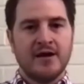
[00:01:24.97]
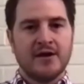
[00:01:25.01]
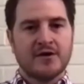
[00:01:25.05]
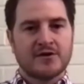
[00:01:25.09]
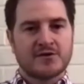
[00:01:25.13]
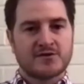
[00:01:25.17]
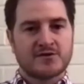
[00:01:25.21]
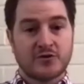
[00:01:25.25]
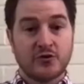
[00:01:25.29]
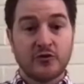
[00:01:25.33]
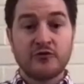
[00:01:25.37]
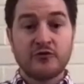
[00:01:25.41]

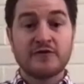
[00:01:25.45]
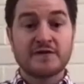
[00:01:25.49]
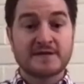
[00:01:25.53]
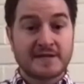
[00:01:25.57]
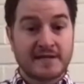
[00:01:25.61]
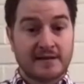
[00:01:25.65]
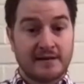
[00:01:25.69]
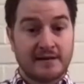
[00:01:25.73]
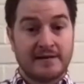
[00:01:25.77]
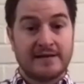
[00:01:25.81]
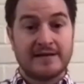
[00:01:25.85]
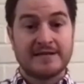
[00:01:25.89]
school
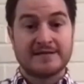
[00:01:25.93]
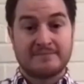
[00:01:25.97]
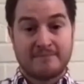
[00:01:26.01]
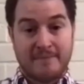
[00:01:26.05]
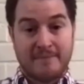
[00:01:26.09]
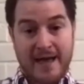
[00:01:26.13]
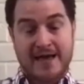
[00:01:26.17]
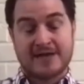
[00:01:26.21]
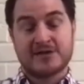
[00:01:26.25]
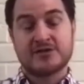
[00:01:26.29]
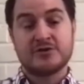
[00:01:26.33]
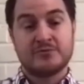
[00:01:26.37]
facilities
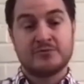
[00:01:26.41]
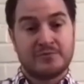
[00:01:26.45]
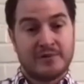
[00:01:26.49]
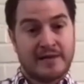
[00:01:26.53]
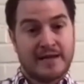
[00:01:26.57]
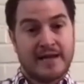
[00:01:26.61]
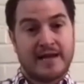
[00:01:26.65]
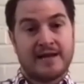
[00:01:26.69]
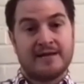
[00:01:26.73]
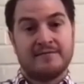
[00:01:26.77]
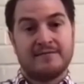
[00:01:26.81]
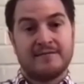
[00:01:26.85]
master
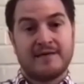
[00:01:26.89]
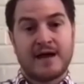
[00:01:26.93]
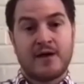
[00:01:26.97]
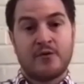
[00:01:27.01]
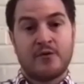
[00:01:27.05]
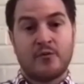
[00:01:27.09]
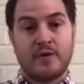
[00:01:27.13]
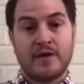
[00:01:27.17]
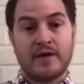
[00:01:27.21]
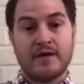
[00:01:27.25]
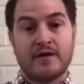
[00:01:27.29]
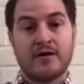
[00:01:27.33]
plan
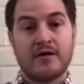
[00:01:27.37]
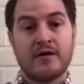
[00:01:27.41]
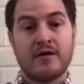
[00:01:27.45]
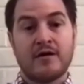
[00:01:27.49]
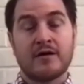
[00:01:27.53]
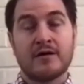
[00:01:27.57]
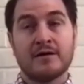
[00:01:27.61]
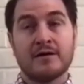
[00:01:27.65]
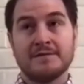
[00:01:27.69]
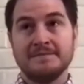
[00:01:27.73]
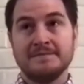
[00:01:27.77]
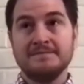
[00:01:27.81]
that we
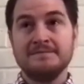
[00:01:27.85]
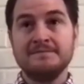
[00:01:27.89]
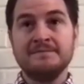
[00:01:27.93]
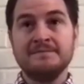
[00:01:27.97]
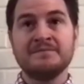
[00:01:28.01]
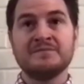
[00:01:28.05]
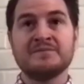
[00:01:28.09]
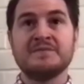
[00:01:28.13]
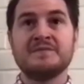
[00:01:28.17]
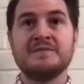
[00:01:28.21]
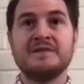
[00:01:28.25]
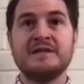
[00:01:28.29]
are
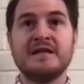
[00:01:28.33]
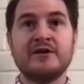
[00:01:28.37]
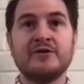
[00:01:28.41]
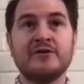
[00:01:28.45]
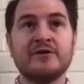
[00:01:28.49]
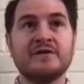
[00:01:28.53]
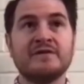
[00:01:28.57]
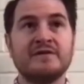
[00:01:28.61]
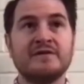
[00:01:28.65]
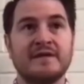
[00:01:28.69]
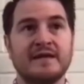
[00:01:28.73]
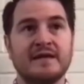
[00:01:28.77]

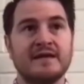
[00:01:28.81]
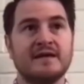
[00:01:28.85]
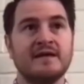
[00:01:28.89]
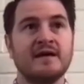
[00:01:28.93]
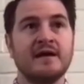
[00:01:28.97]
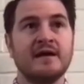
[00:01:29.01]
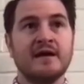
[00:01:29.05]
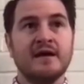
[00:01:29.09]
nearing the